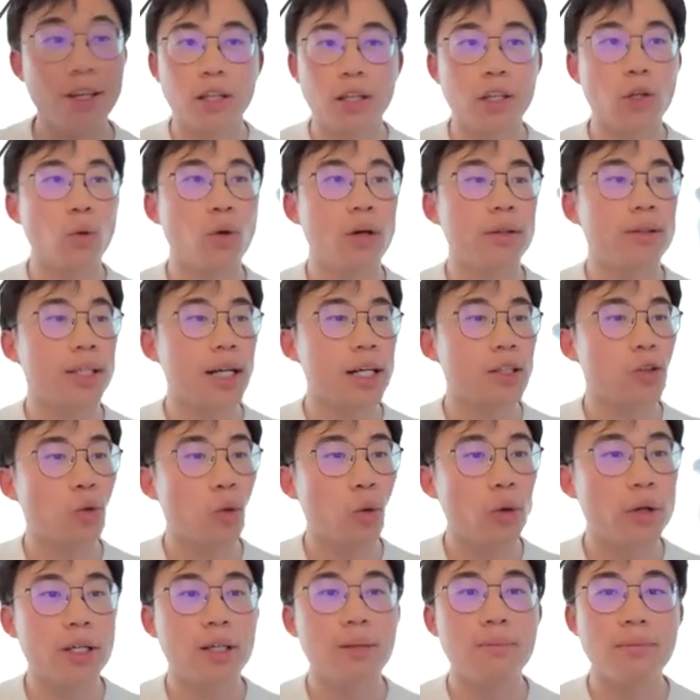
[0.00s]
You want that
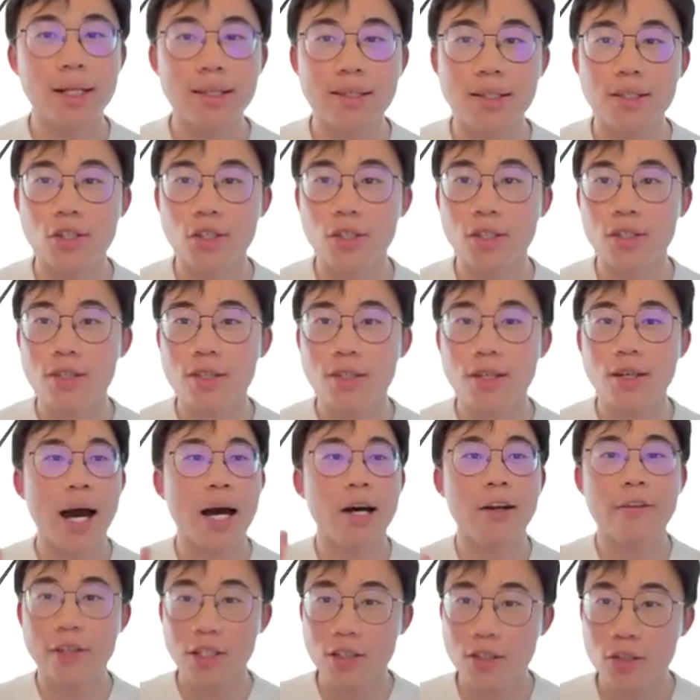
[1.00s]
20 messages
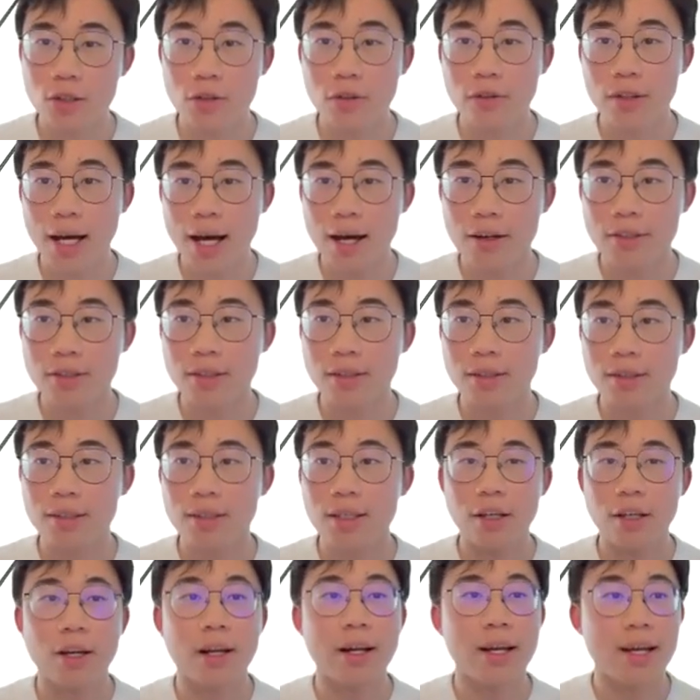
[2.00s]
out of these 2,000
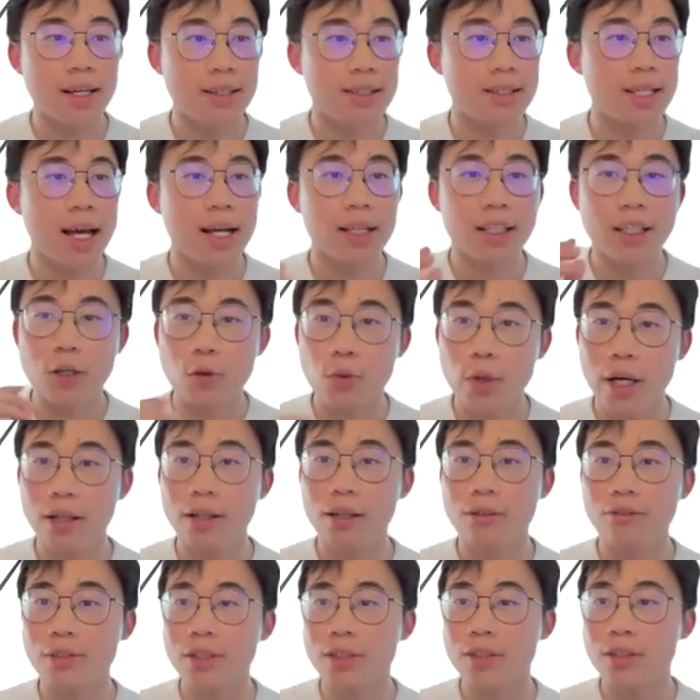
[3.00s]
that are exactly
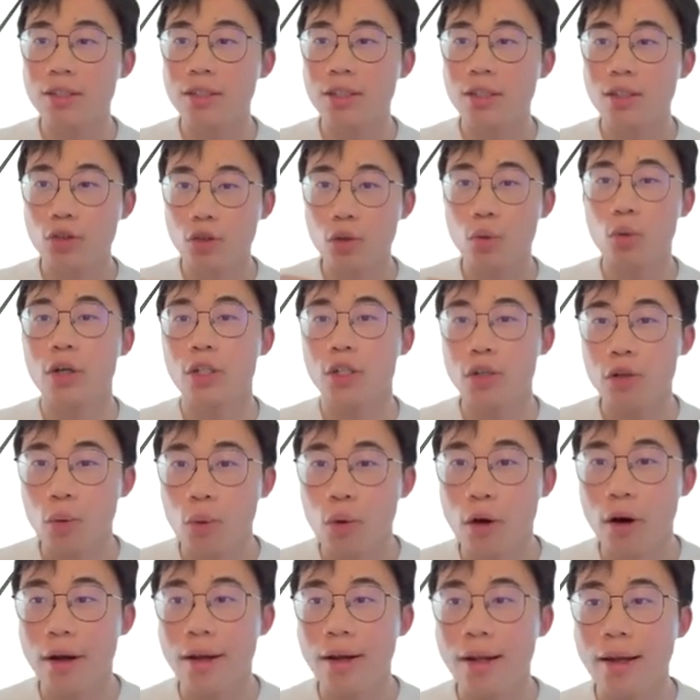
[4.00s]
relevant to what you
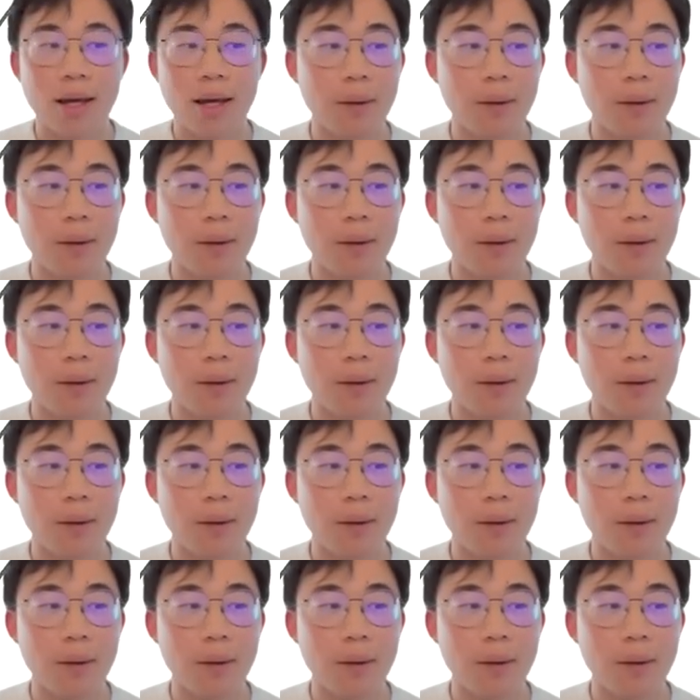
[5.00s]
want.